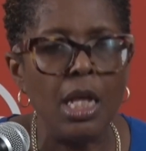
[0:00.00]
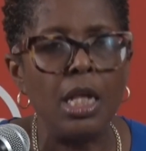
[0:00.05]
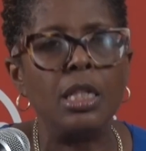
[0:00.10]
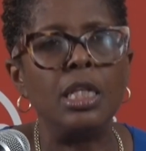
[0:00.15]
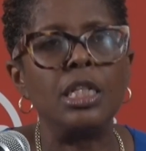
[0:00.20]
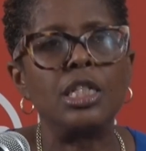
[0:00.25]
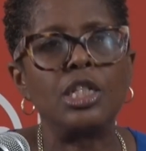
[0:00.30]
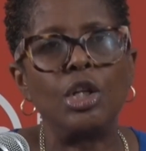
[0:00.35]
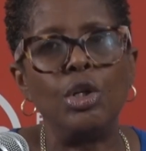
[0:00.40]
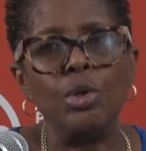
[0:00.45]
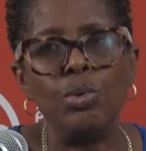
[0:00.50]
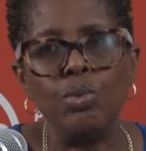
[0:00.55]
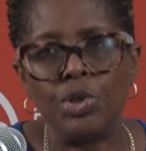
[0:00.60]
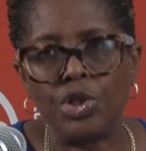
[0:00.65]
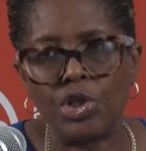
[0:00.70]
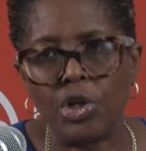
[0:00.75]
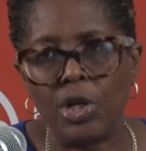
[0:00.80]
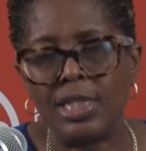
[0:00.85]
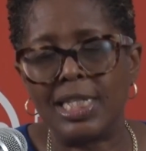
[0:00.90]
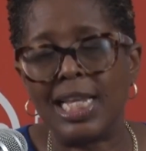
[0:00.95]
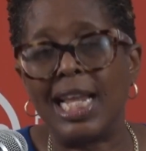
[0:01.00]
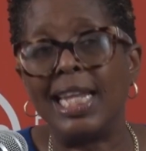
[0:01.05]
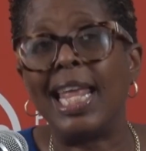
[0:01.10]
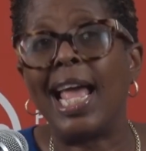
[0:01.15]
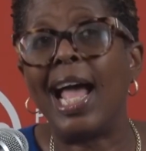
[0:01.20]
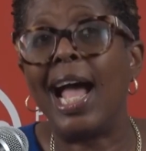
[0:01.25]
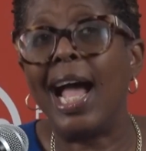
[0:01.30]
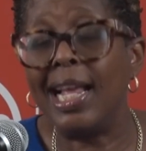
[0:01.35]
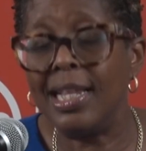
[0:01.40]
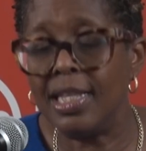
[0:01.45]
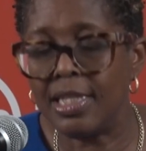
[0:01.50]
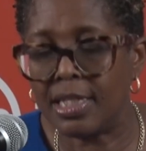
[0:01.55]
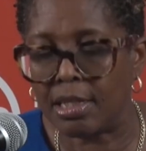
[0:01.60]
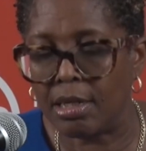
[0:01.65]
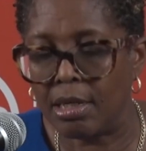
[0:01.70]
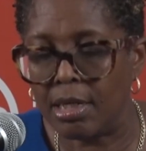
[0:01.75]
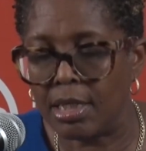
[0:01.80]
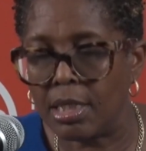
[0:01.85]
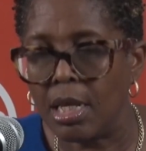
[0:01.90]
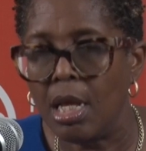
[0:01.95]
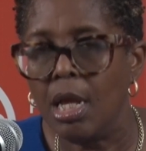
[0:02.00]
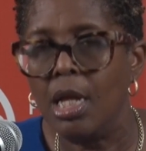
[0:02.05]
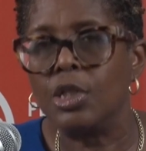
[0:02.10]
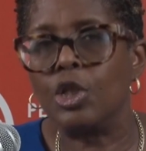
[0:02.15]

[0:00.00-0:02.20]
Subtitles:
the solutions and the answers